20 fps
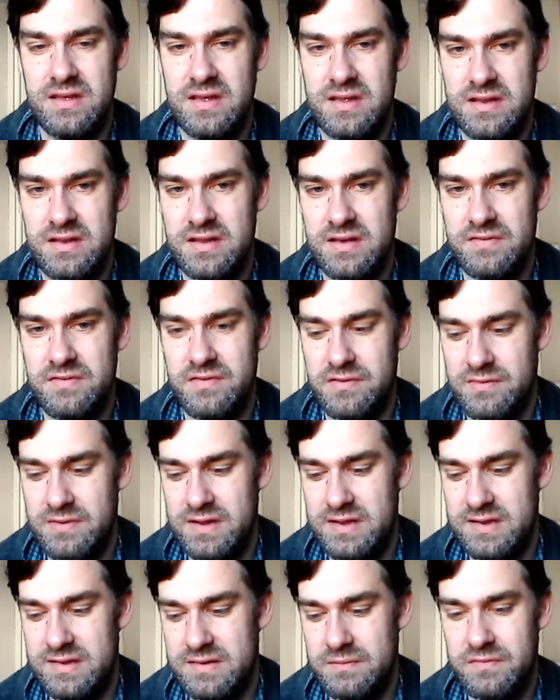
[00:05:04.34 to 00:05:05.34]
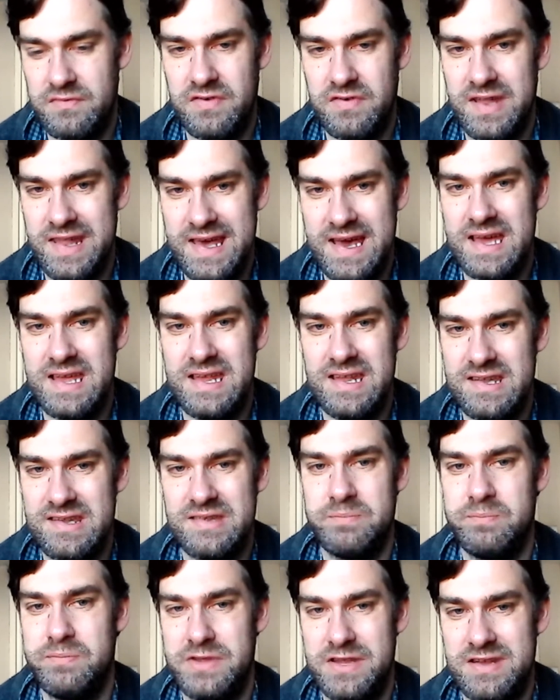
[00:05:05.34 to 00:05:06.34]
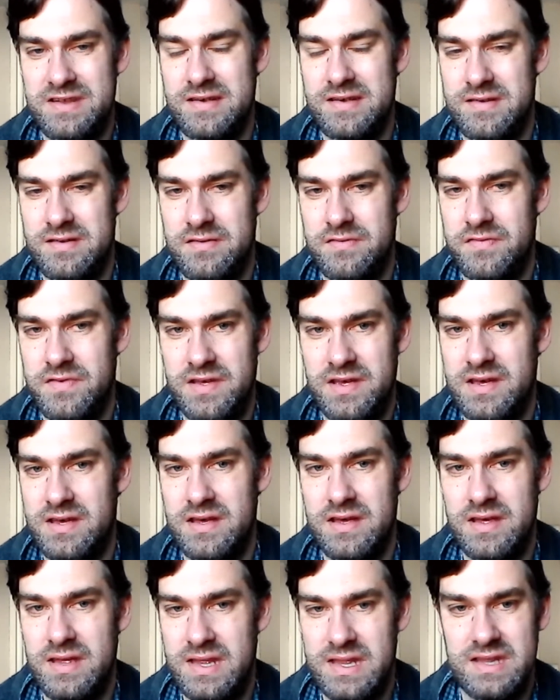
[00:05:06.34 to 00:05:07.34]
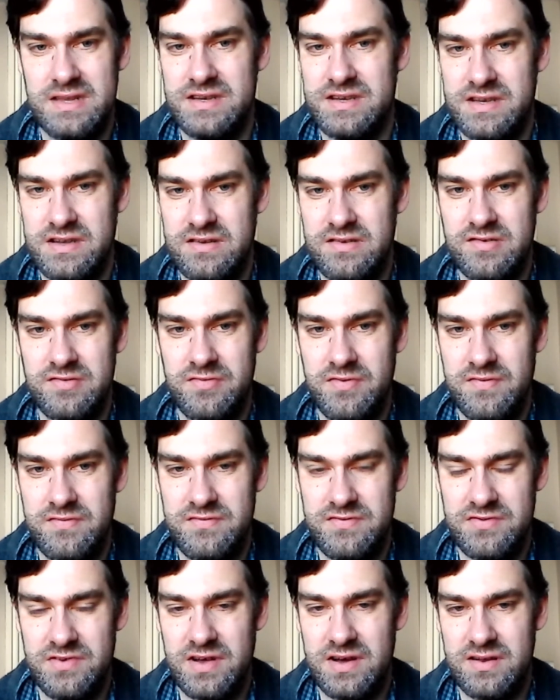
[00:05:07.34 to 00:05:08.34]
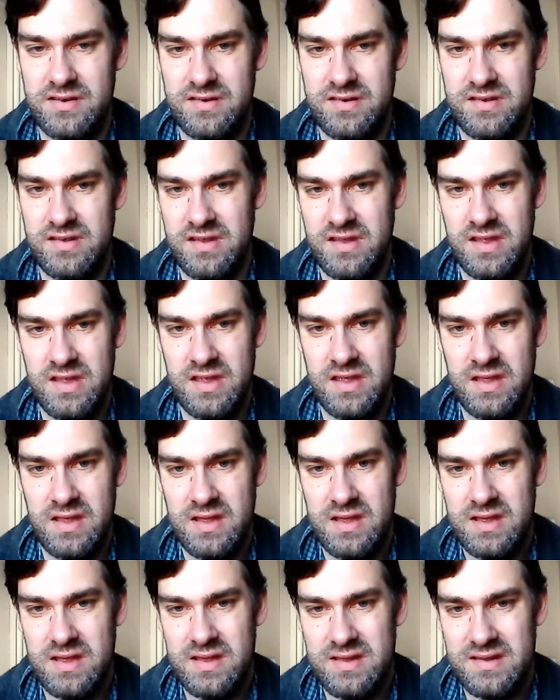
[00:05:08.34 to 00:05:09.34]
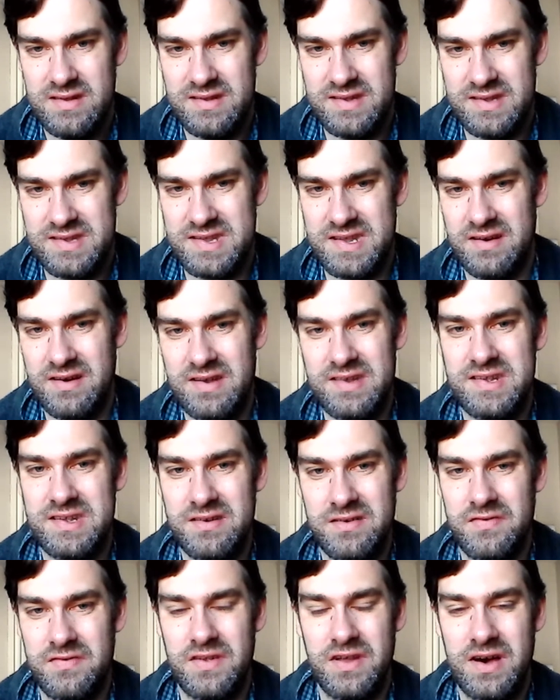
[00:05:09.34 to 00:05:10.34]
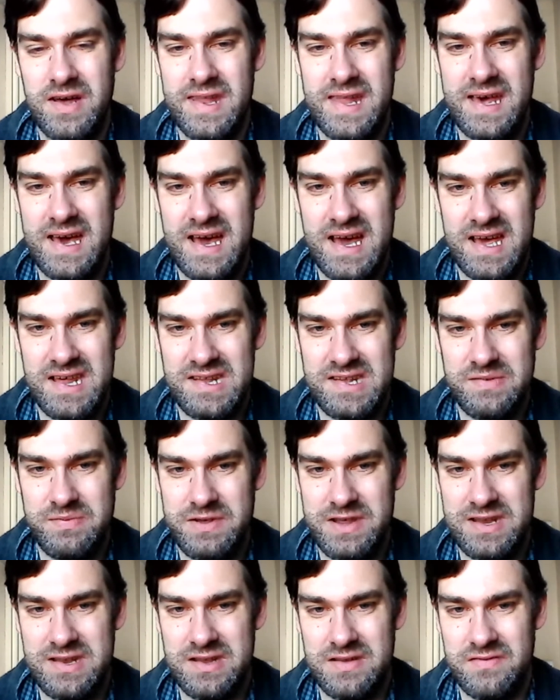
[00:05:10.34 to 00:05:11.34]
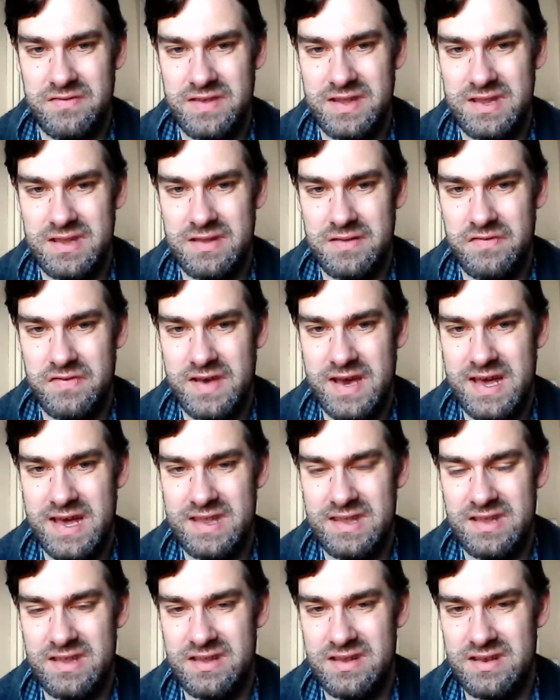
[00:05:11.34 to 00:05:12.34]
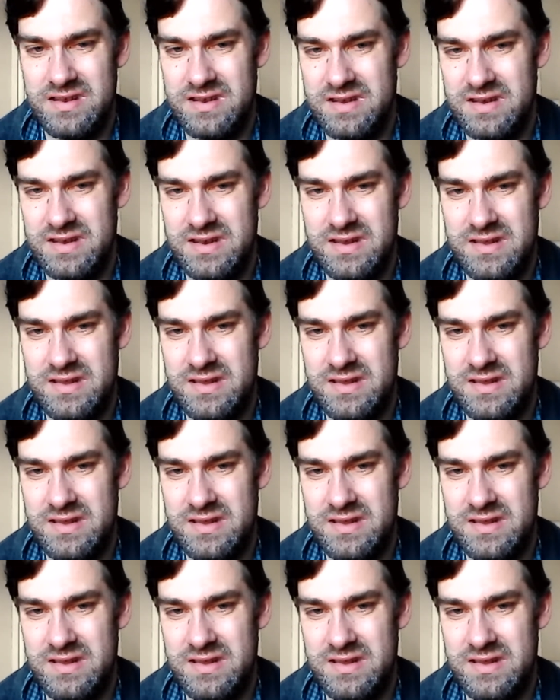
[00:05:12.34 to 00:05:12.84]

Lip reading: another reason for that is because of her issues with drugs. So I sort of like that aspect of it, the fact that